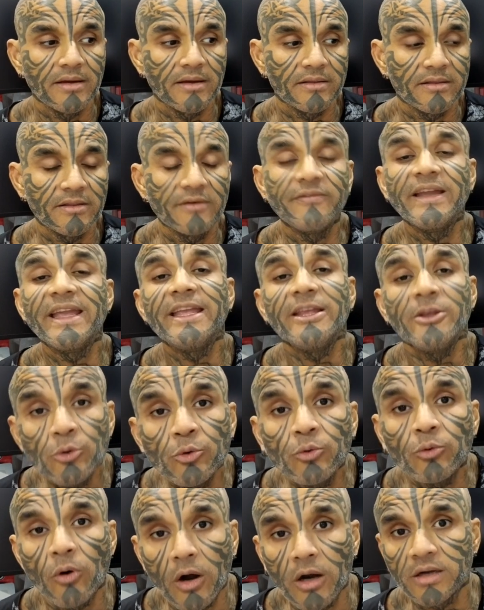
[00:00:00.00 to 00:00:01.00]
the way you
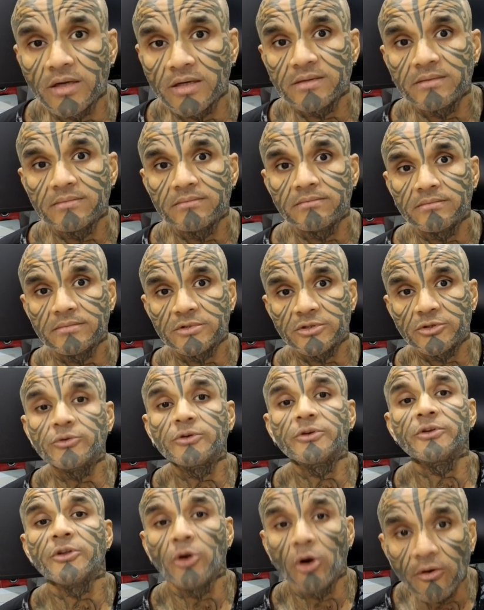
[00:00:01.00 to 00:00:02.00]
want true
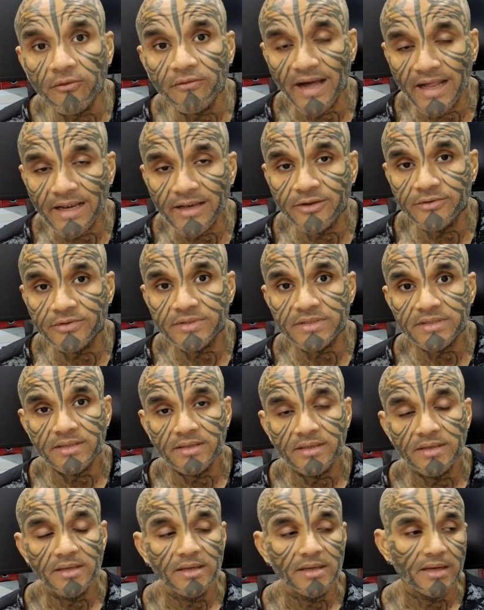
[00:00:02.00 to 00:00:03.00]
to your values
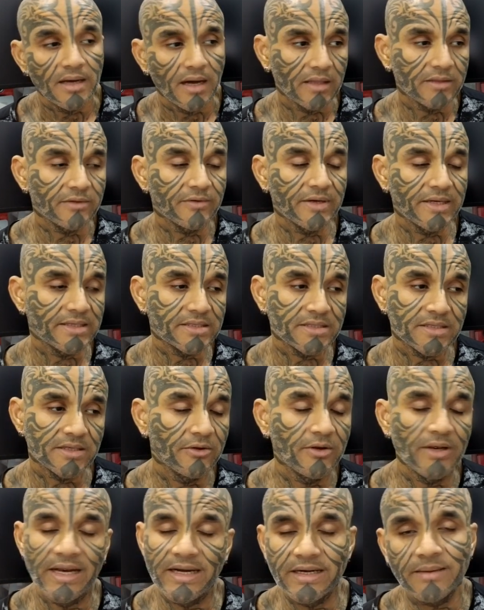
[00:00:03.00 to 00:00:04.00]
otherwise
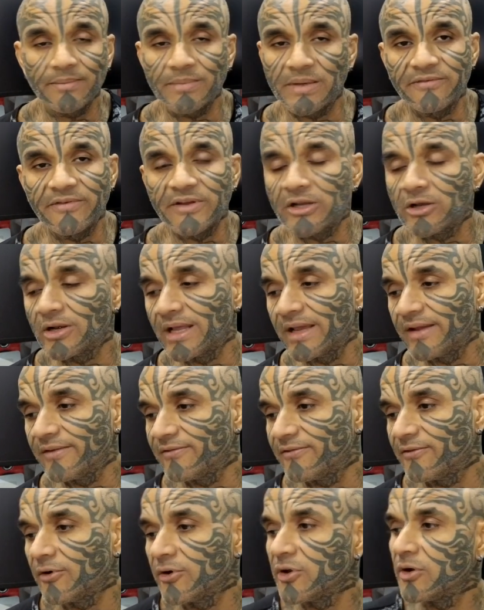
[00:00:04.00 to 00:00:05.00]
you'll end up living your life
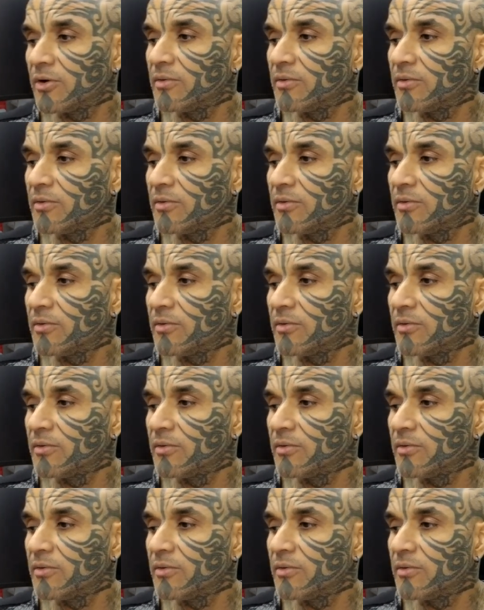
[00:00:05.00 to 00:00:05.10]
for your